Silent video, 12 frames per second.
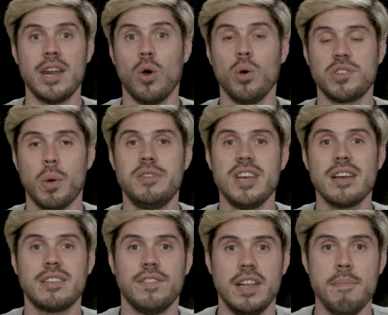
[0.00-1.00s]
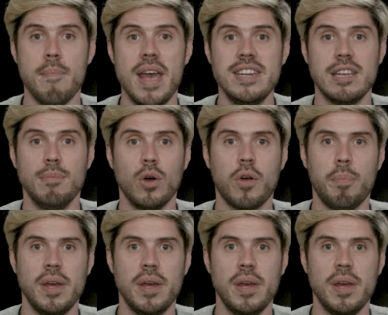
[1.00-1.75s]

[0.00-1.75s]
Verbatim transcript: and also objectively made him look